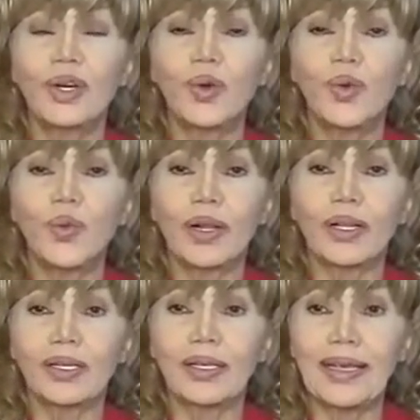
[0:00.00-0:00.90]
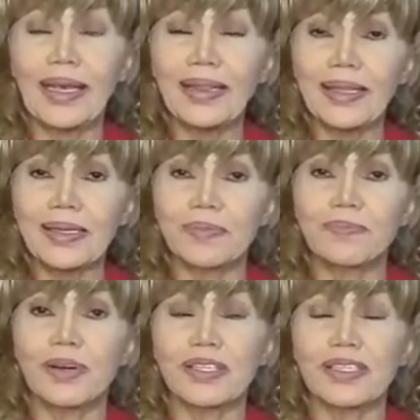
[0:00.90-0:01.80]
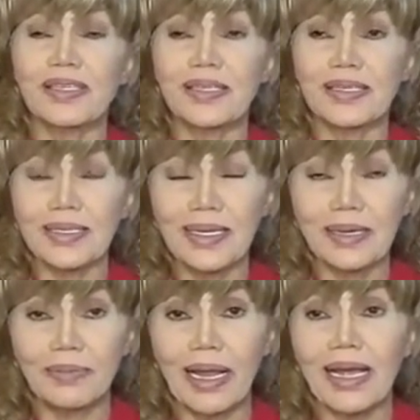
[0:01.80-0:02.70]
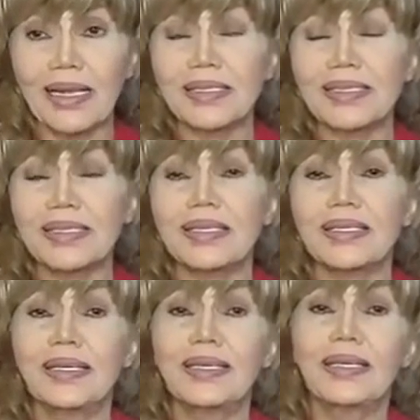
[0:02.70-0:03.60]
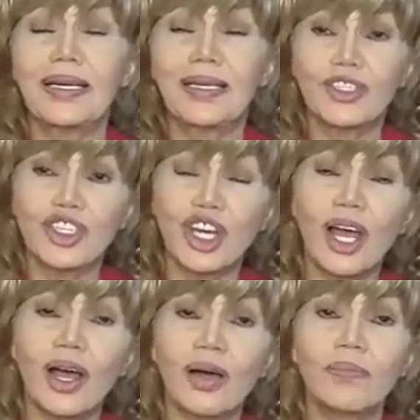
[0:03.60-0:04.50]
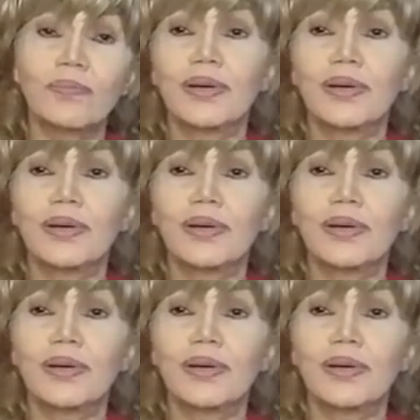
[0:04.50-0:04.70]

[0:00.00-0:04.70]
will get this person stabilized, a job,